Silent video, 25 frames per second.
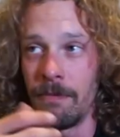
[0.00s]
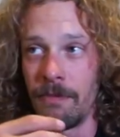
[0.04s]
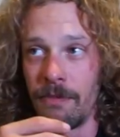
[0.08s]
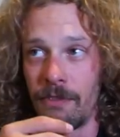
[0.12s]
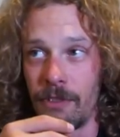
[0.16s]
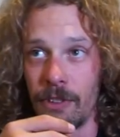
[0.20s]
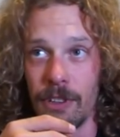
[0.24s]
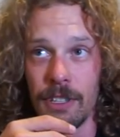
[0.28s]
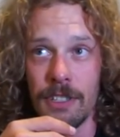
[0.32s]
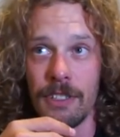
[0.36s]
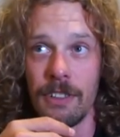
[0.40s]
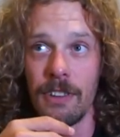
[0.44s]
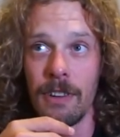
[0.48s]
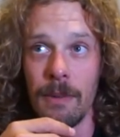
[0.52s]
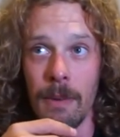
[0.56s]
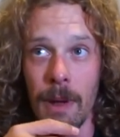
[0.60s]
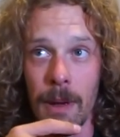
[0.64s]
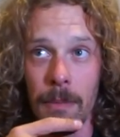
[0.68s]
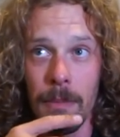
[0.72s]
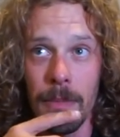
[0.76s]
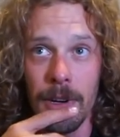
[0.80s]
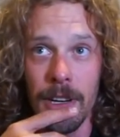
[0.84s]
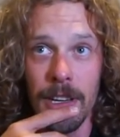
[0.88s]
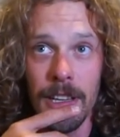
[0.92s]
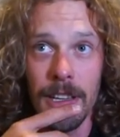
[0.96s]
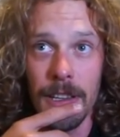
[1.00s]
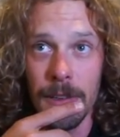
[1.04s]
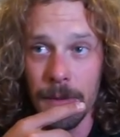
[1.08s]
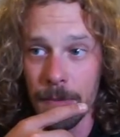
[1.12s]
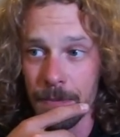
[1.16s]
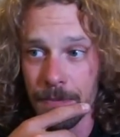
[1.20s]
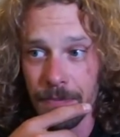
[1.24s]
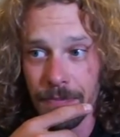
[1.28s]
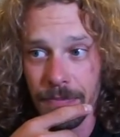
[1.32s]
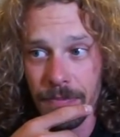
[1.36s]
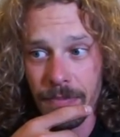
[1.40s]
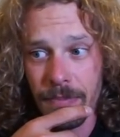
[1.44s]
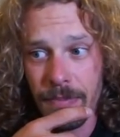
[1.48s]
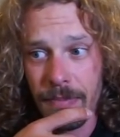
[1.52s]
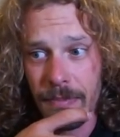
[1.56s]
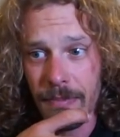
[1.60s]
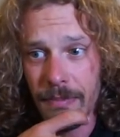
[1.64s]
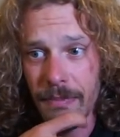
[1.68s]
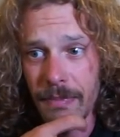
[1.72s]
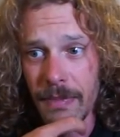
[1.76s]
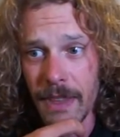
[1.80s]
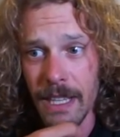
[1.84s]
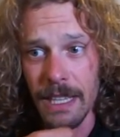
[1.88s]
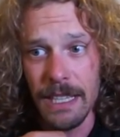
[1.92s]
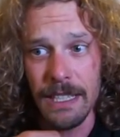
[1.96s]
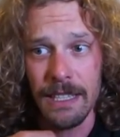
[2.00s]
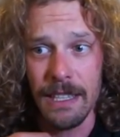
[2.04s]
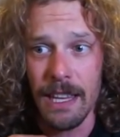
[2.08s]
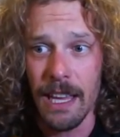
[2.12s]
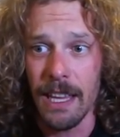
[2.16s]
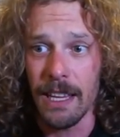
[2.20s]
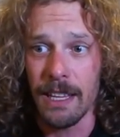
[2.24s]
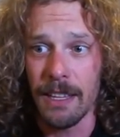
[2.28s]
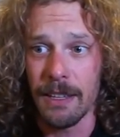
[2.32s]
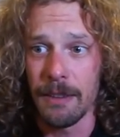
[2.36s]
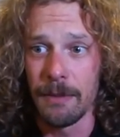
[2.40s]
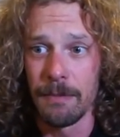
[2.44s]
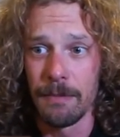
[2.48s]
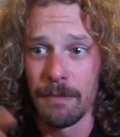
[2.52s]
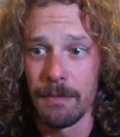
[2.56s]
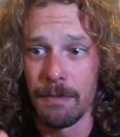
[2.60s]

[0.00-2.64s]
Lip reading: first remembering is like